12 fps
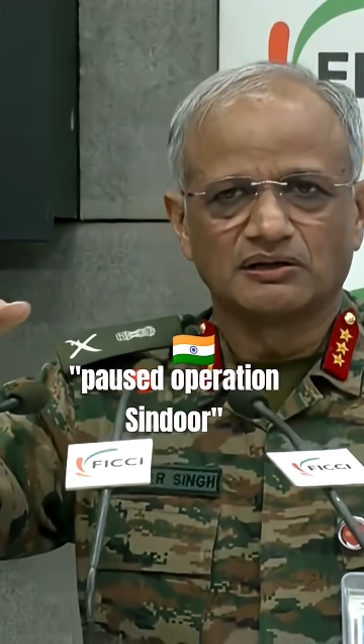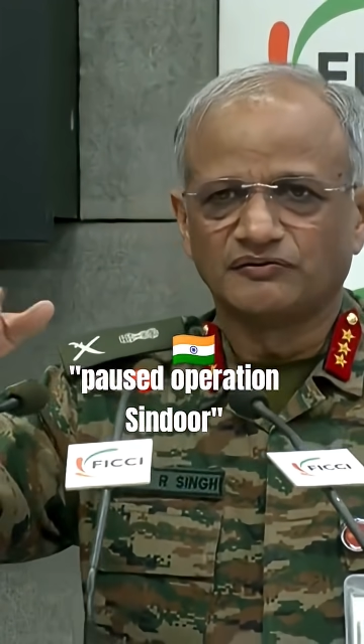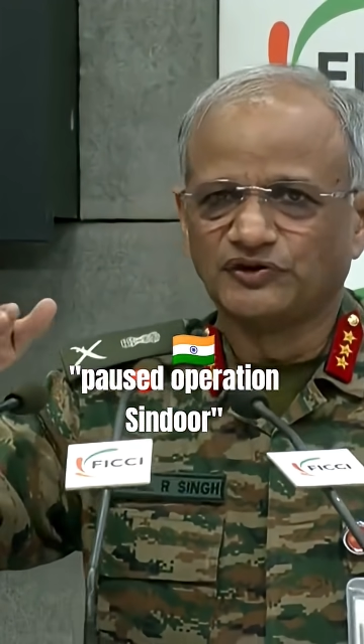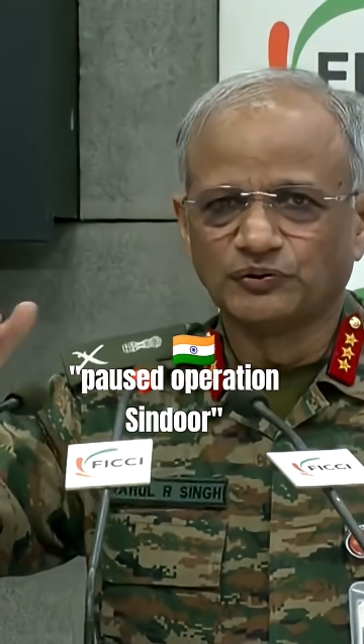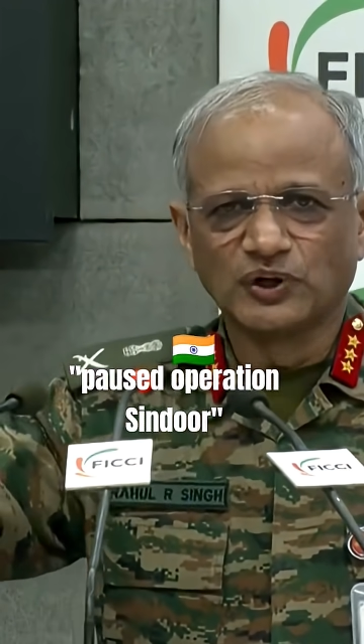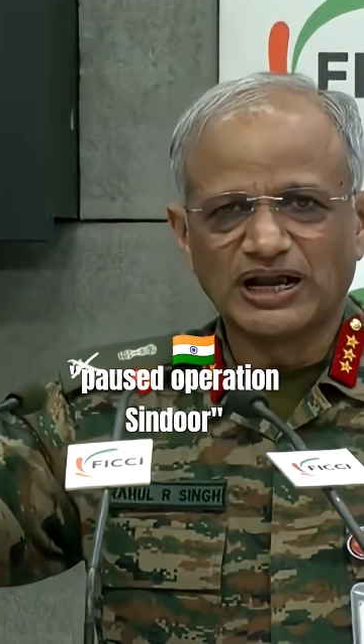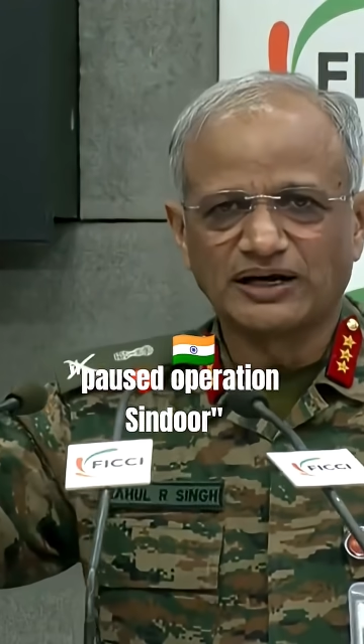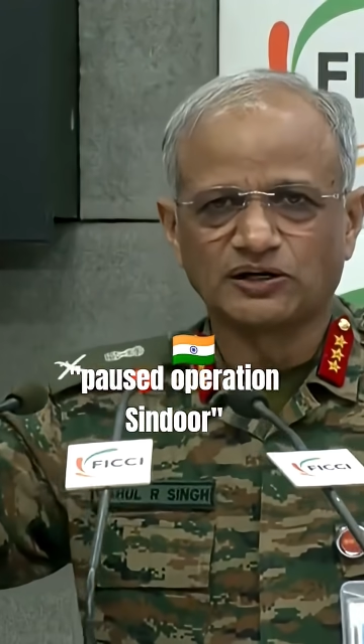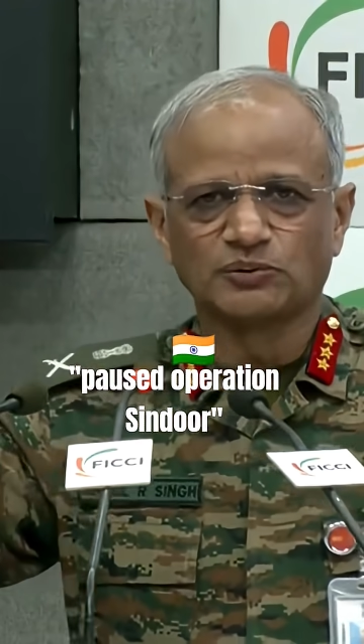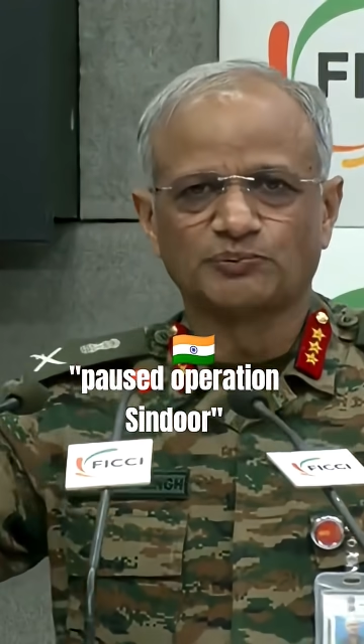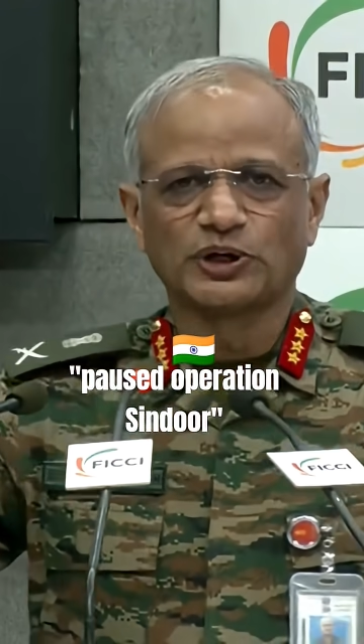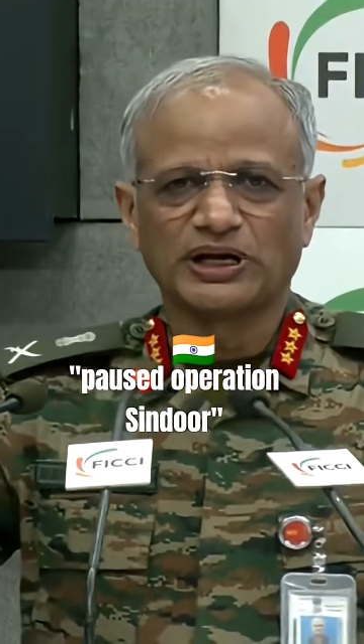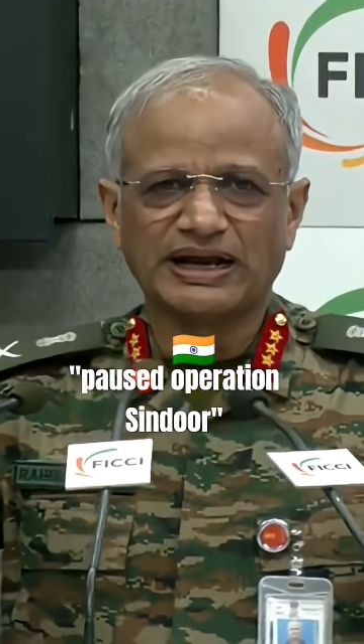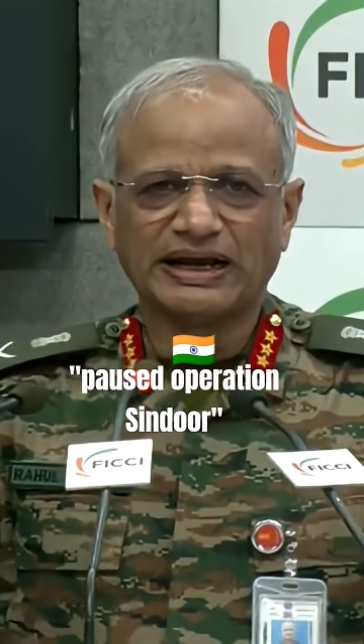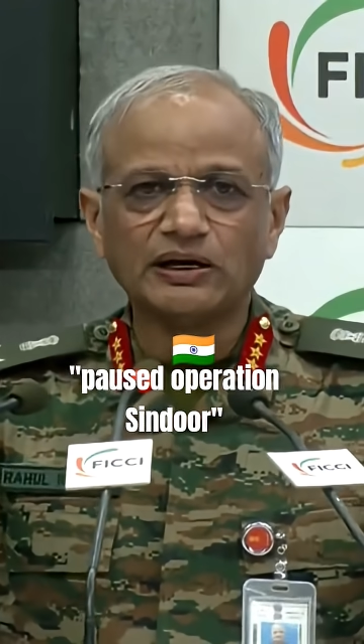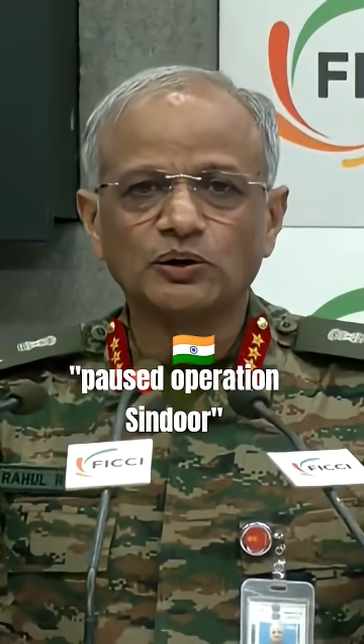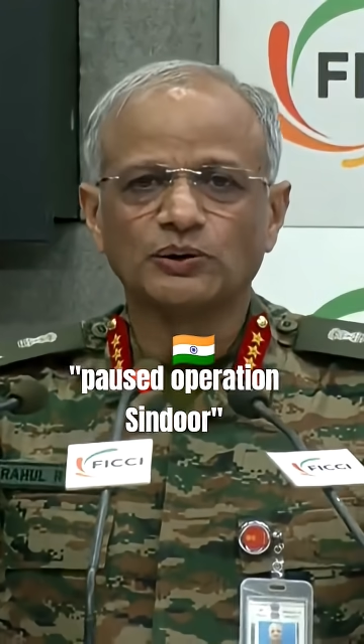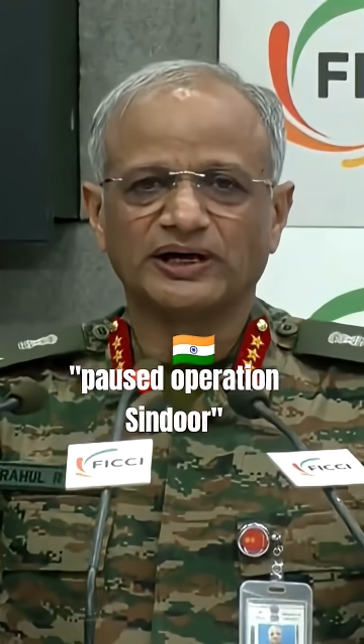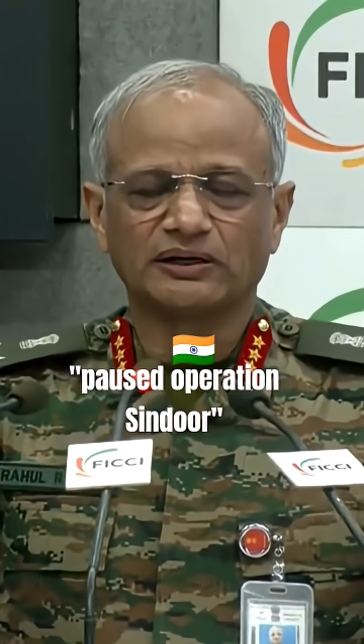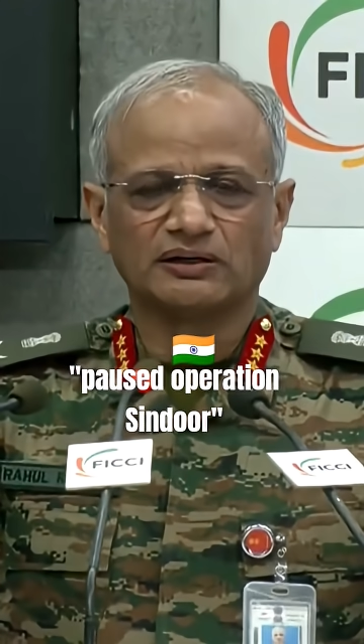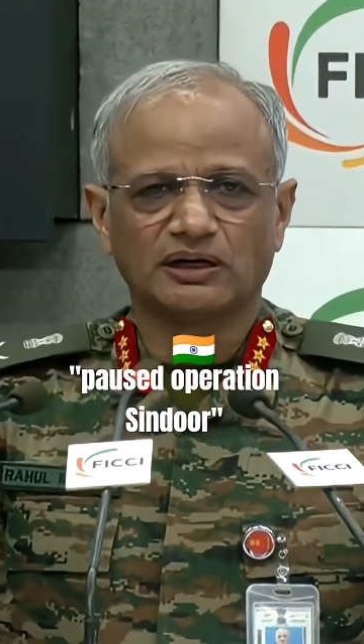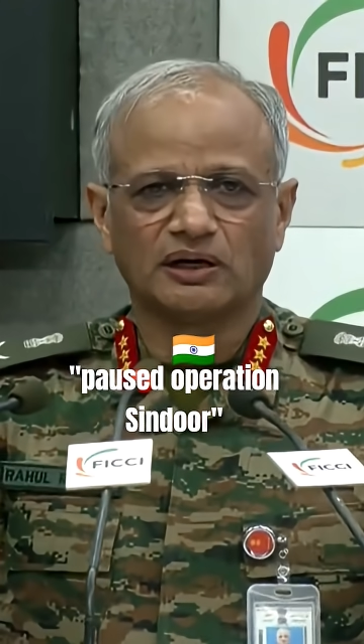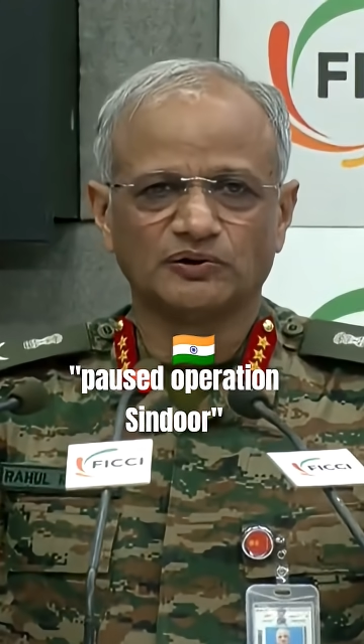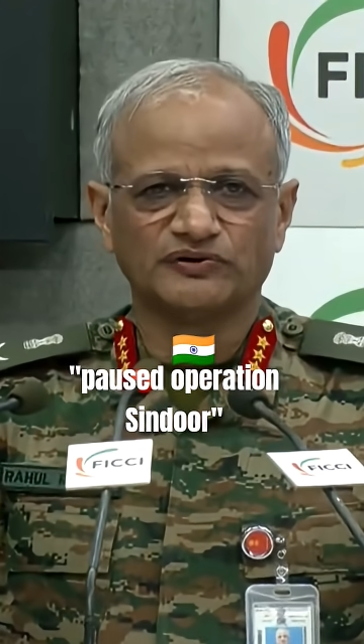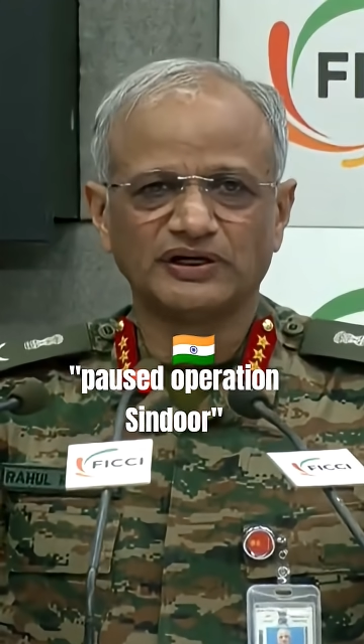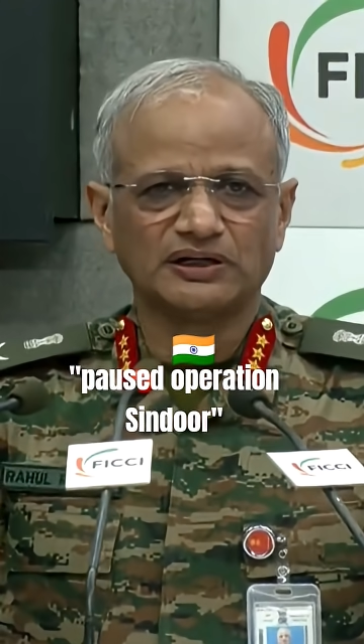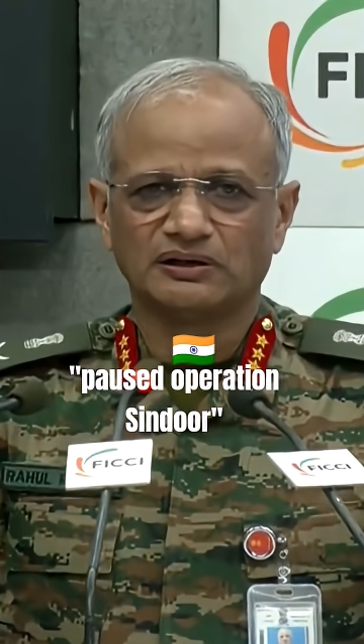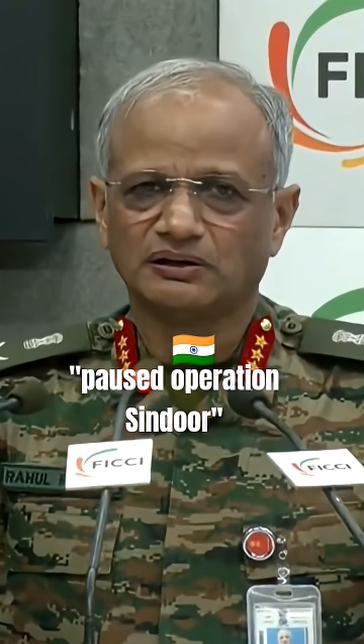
we would like to put an end to it. However,